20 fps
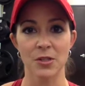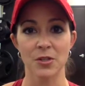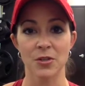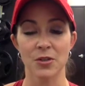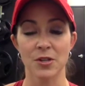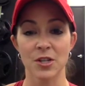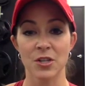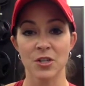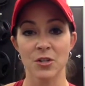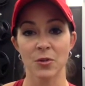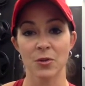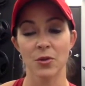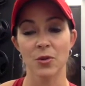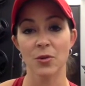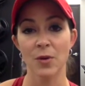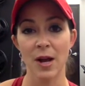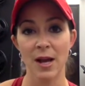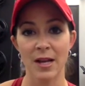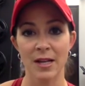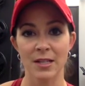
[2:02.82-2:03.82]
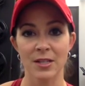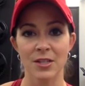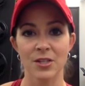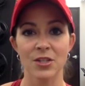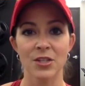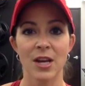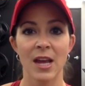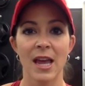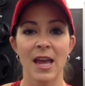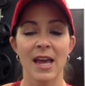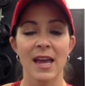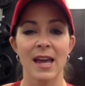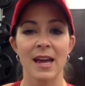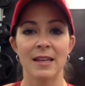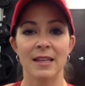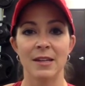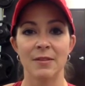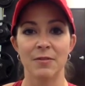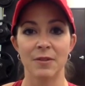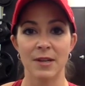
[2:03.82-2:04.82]
the traditional crunch,
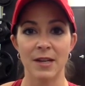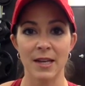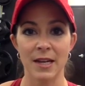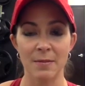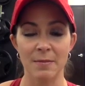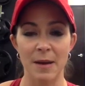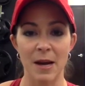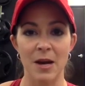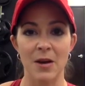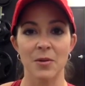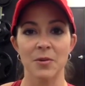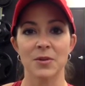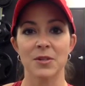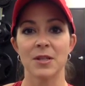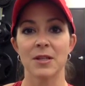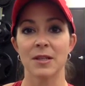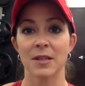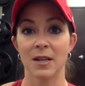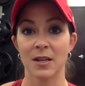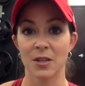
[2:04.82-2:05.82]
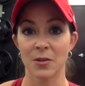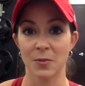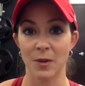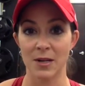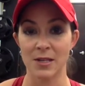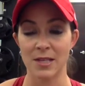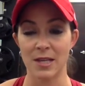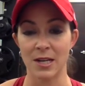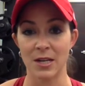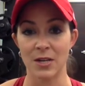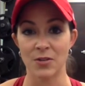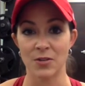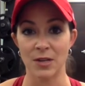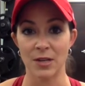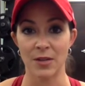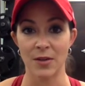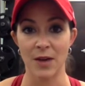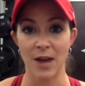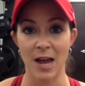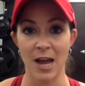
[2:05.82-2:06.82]
and they forget about the other ways they can
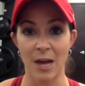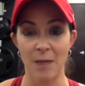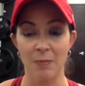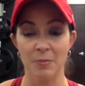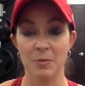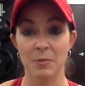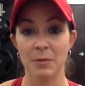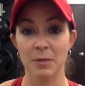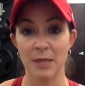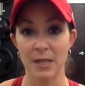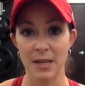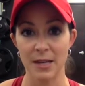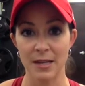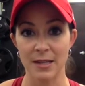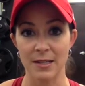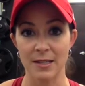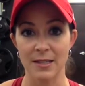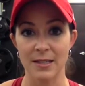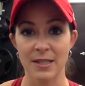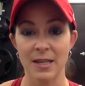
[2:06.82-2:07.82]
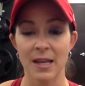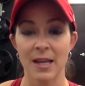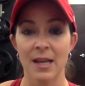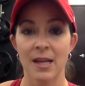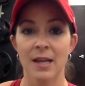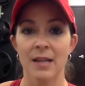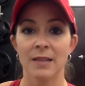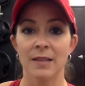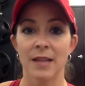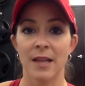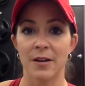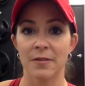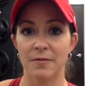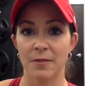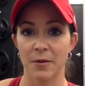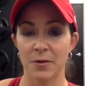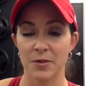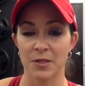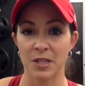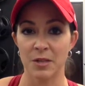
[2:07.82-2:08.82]
train their abs. Plus, a lot of
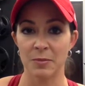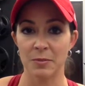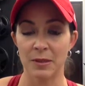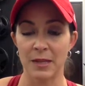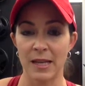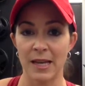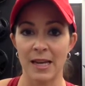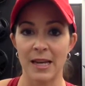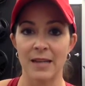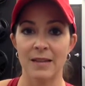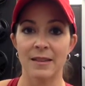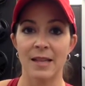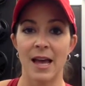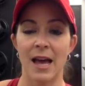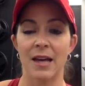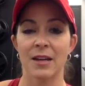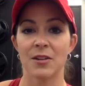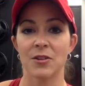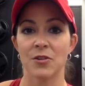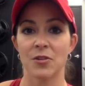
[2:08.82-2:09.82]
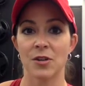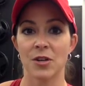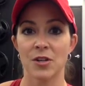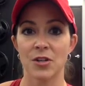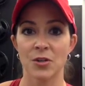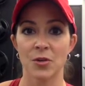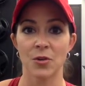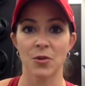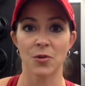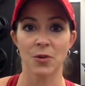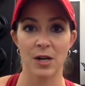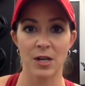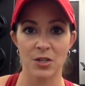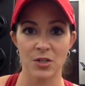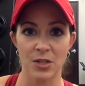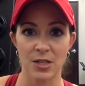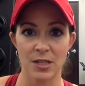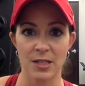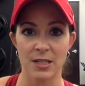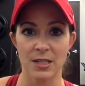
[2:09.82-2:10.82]
folks complain that traditional
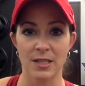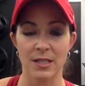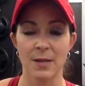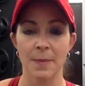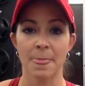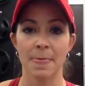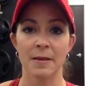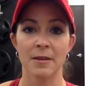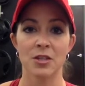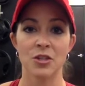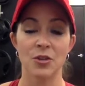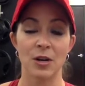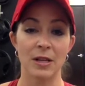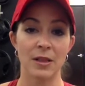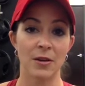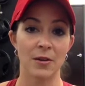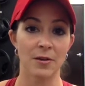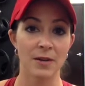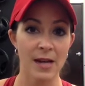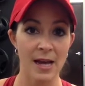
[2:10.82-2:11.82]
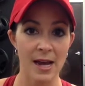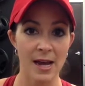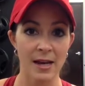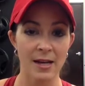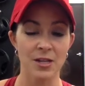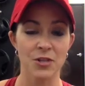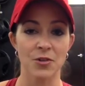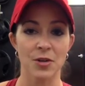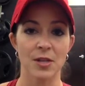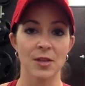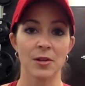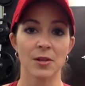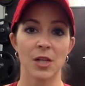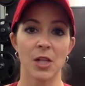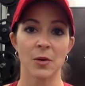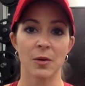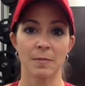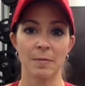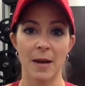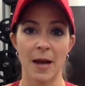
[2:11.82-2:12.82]
crunches strain their neck, strain their
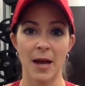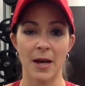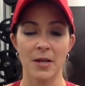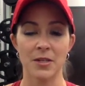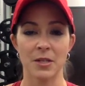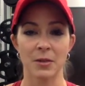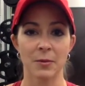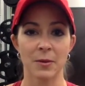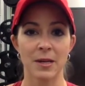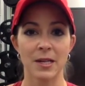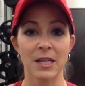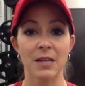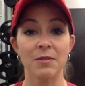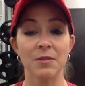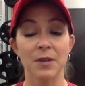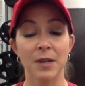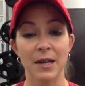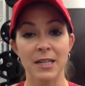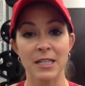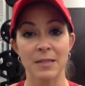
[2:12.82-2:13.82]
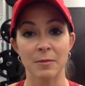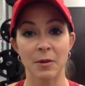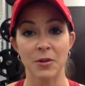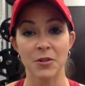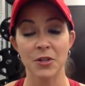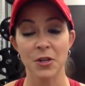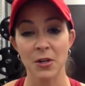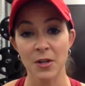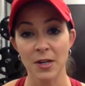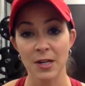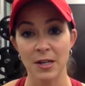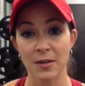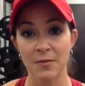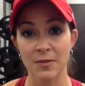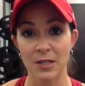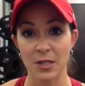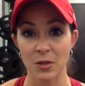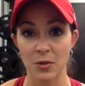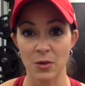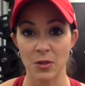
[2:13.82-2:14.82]
lower back. So I want to give you guys some alternatives
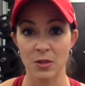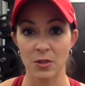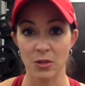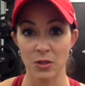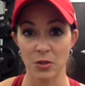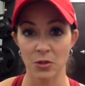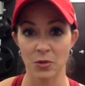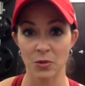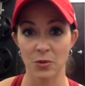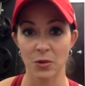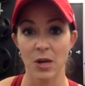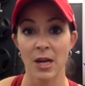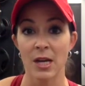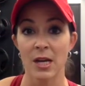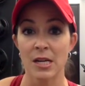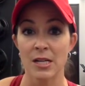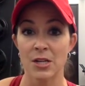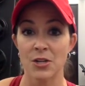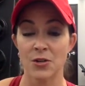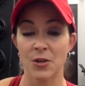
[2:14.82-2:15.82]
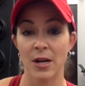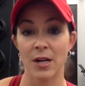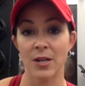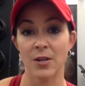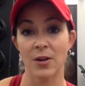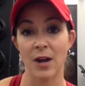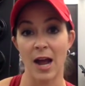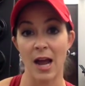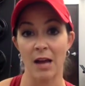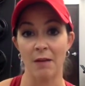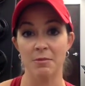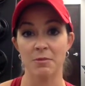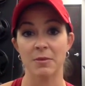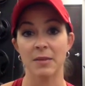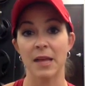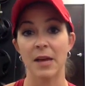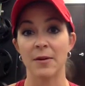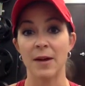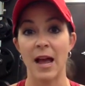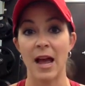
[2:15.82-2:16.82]
that you can do to train your abs
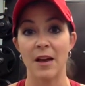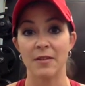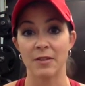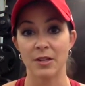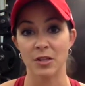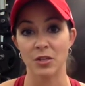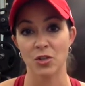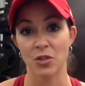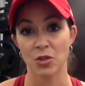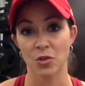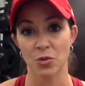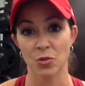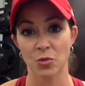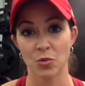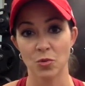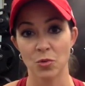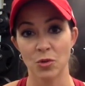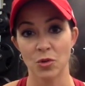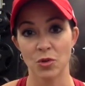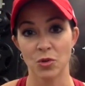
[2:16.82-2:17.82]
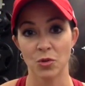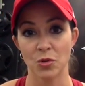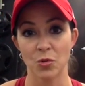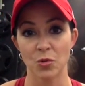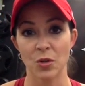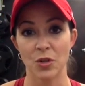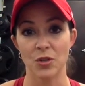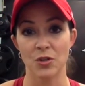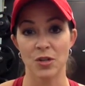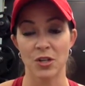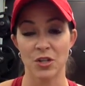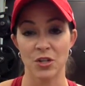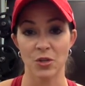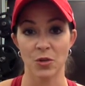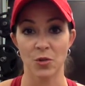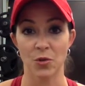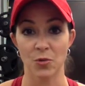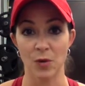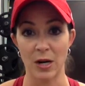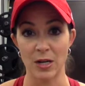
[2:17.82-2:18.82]
without having to do a
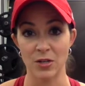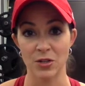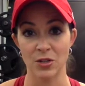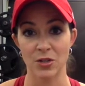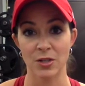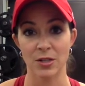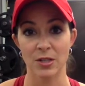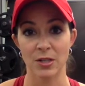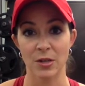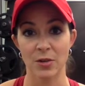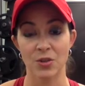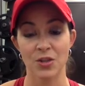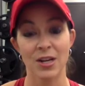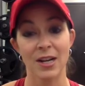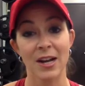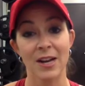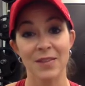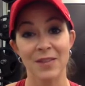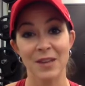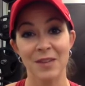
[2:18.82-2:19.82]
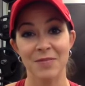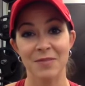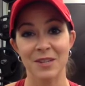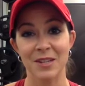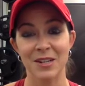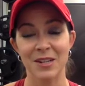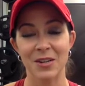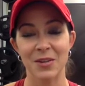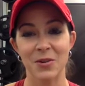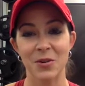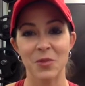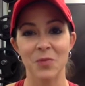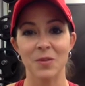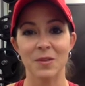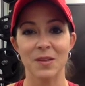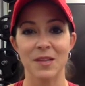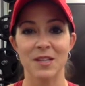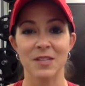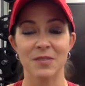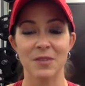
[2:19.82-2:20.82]
traditional crunch. So check out that video. Hopefully
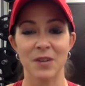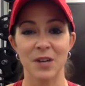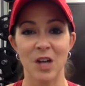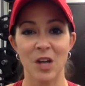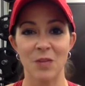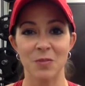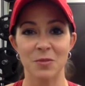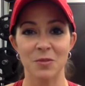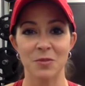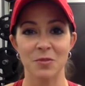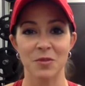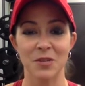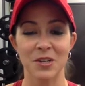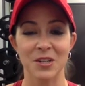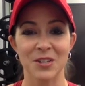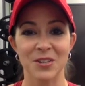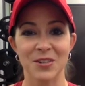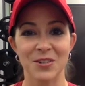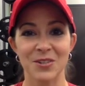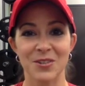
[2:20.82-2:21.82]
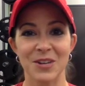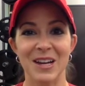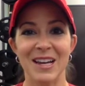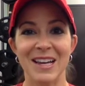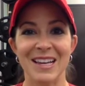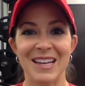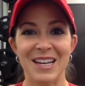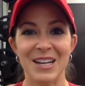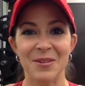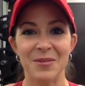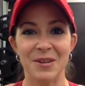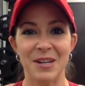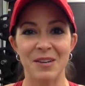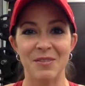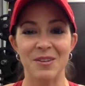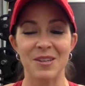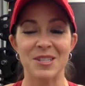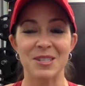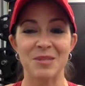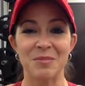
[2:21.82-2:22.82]
that's very helpful for you. We'll give
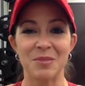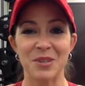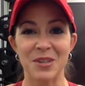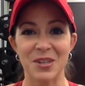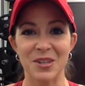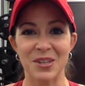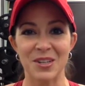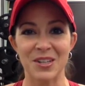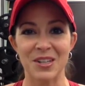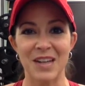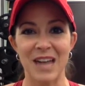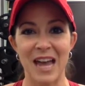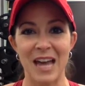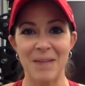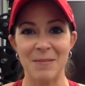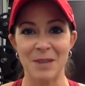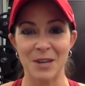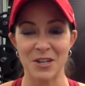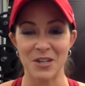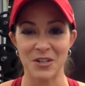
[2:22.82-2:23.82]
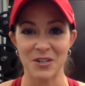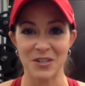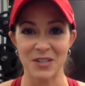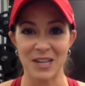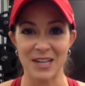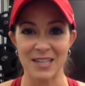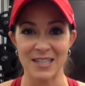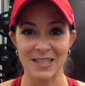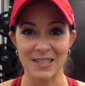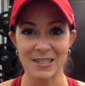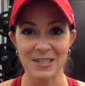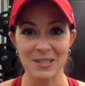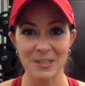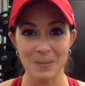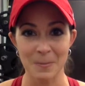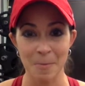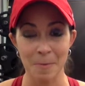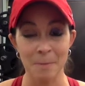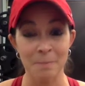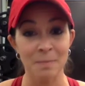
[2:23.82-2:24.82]
you some good ab exercises
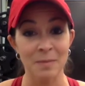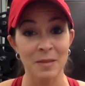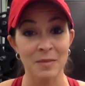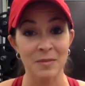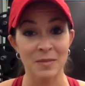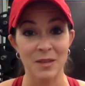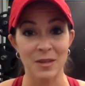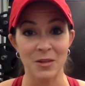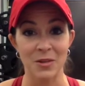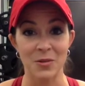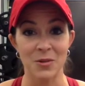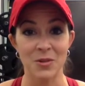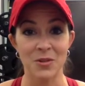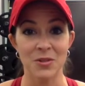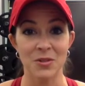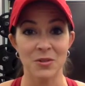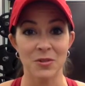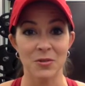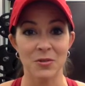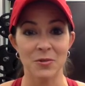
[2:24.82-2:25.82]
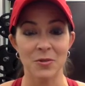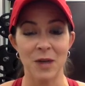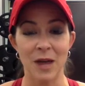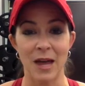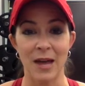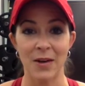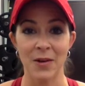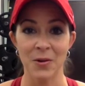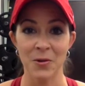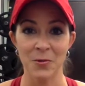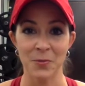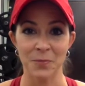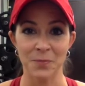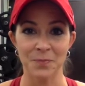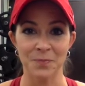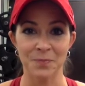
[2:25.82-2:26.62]
that you can do at home.